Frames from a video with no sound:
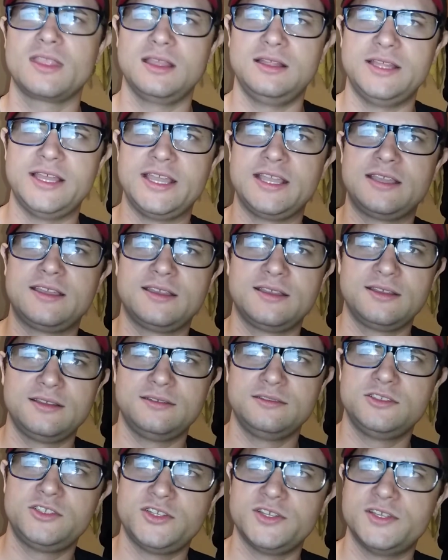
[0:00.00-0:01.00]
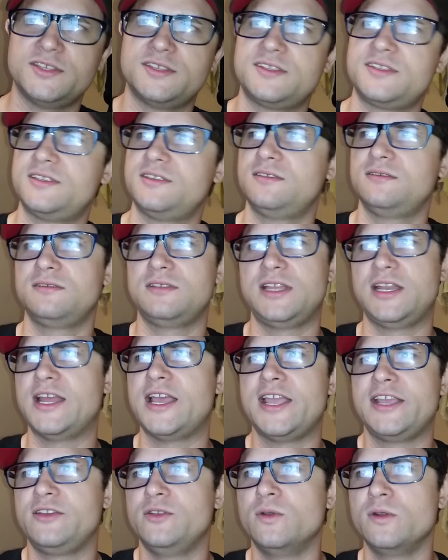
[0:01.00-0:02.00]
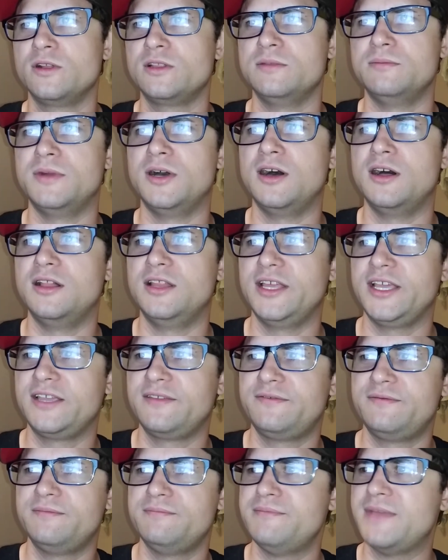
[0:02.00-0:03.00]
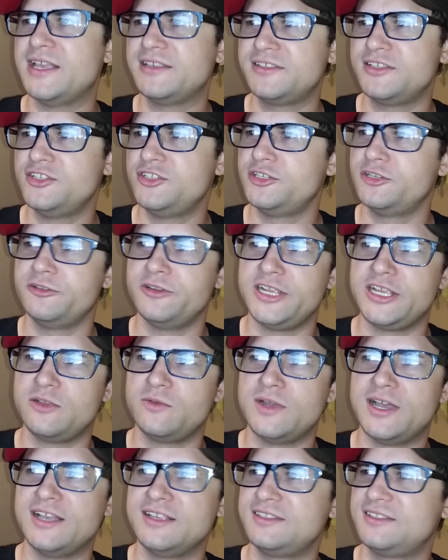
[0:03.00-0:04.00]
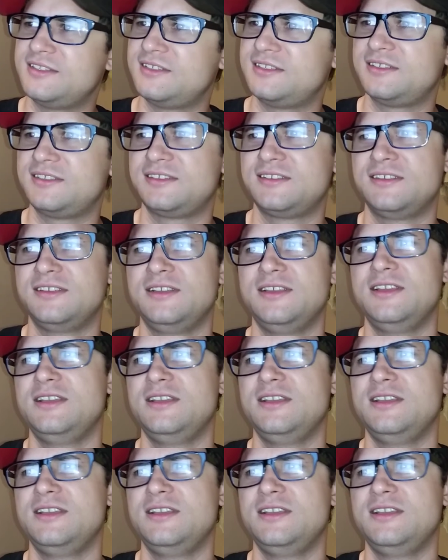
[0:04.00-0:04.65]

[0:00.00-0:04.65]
Like, just, and I ignored them all, like, Messenger requests,